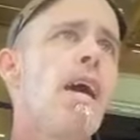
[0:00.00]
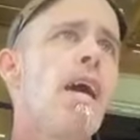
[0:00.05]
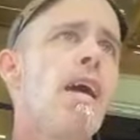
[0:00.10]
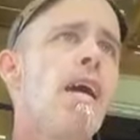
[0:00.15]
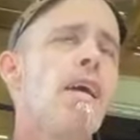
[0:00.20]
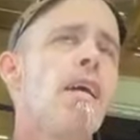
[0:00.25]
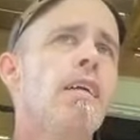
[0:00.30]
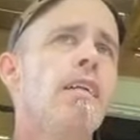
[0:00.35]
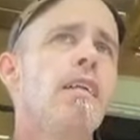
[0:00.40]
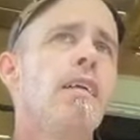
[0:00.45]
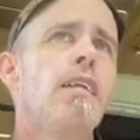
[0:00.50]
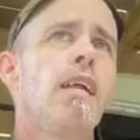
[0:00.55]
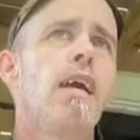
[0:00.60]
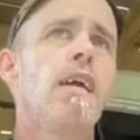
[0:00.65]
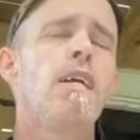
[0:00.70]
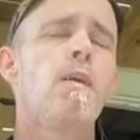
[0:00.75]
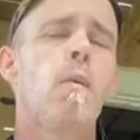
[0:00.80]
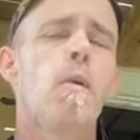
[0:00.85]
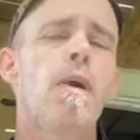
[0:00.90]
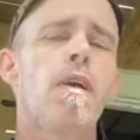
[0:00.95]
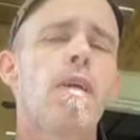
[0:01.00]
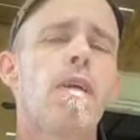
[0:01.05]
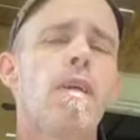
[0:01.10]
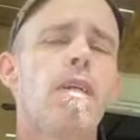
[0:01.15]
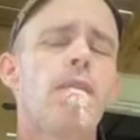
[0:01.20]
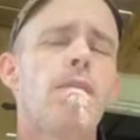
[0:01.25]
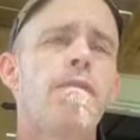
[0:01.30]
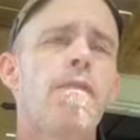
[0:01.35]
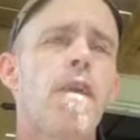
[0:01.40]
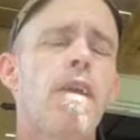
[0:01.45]
And the lady
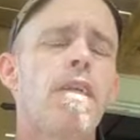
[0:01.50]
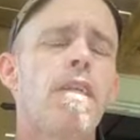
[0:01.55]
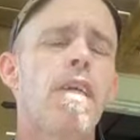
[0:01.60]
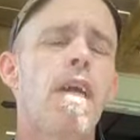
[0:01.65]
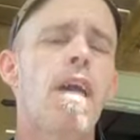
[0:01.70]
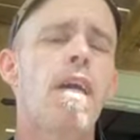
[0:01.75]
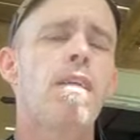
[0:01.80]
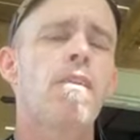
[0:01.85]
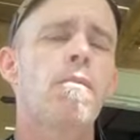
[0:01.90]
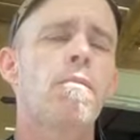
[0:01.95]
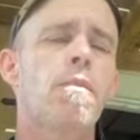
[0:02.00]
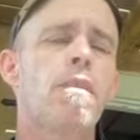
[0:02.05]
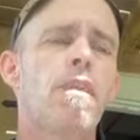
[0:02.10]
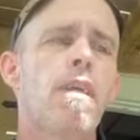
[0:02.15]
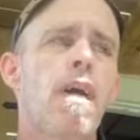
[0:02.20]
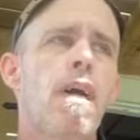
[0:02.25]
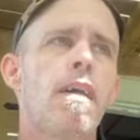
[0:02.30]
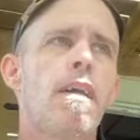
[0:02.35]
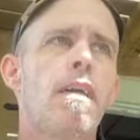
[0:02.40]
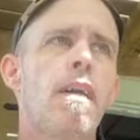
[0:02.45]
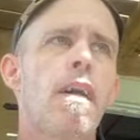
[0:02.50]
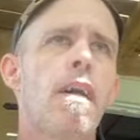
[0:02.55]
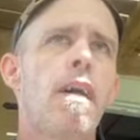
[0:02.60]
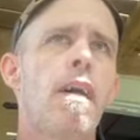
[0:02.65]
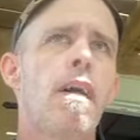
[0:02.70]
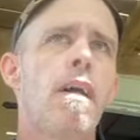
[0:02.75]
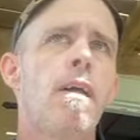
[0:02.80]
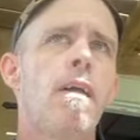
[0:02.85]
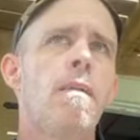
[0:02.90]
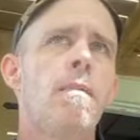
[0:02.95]
working the front desk was like,
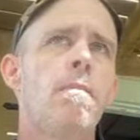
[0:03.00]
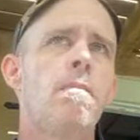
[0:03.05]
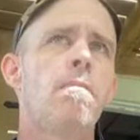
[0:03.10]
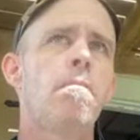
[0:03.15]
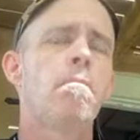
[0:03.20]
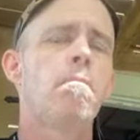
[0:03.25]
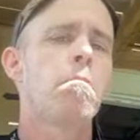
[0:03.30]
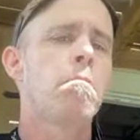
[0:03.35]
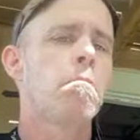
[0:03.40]
um,